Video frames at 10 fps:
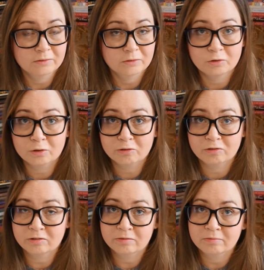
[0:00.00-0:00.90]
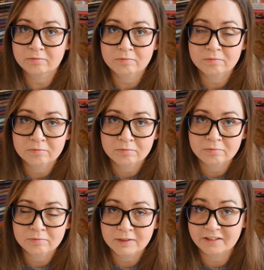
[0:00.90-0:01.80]
not
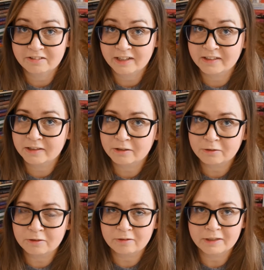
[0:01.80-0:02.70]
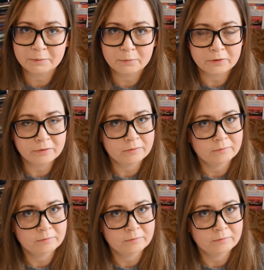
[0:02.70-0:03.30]
attracted to her anymore.